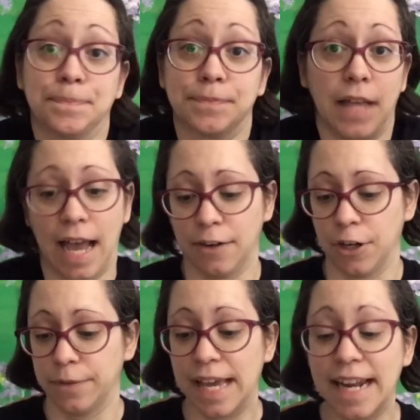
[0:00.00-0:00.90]
I don't know.
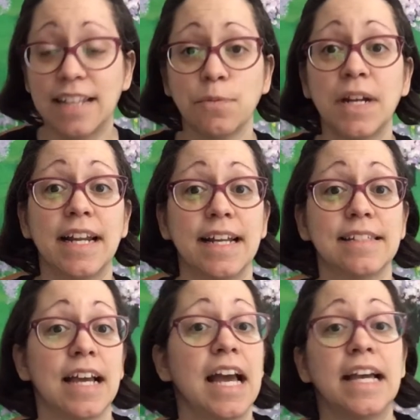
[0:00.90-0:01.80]
It is what it
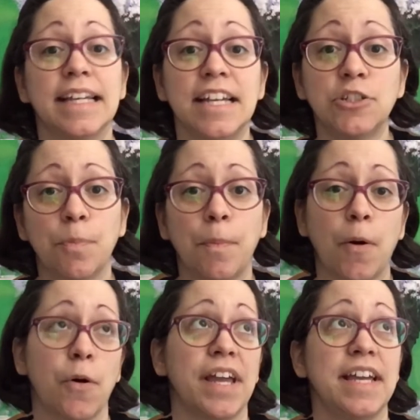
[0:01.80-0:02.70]

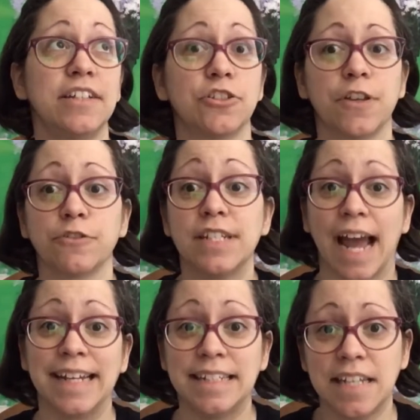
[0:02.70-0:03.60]
is. There's
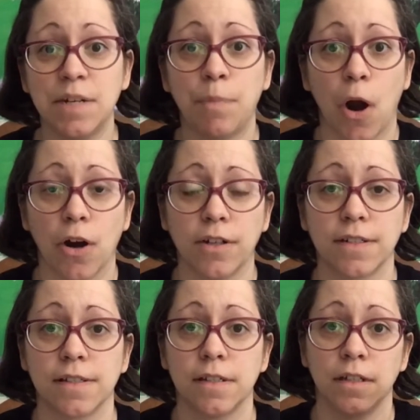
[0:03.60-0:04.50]
19
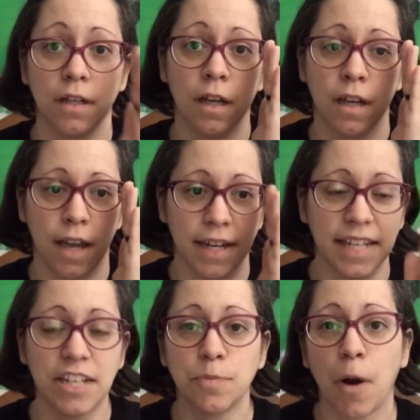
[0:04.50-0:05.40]
parts, and
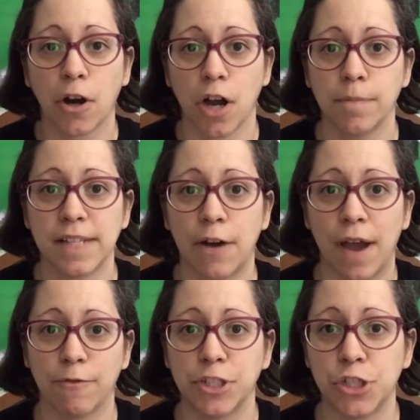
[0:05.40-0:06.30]
each part comes out
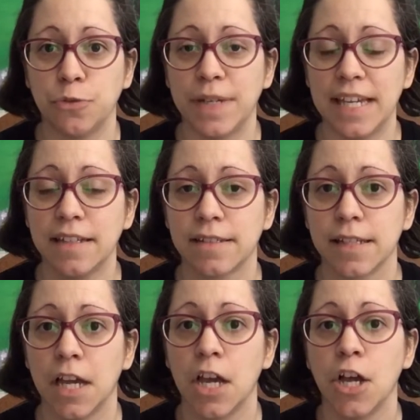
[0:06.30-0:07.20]
every 2 weeks.
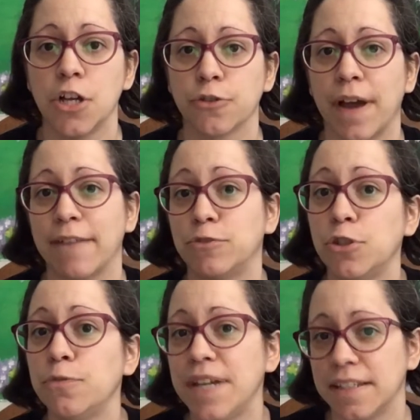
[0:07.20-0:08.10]
So I have
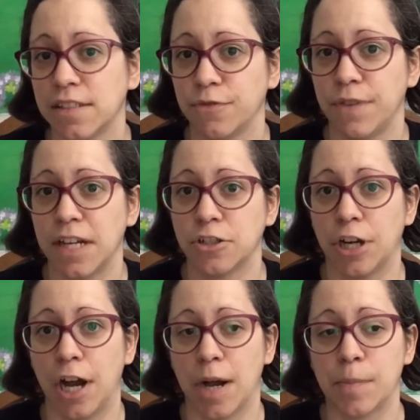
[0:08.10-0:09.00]
2 weeks to finish it
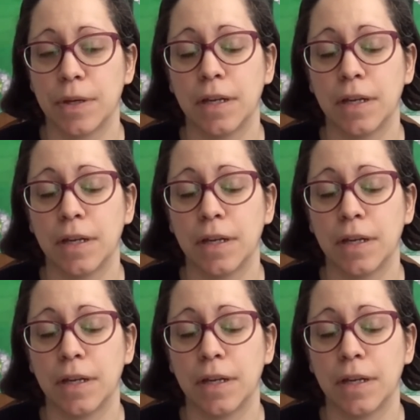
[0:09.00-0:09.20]
up.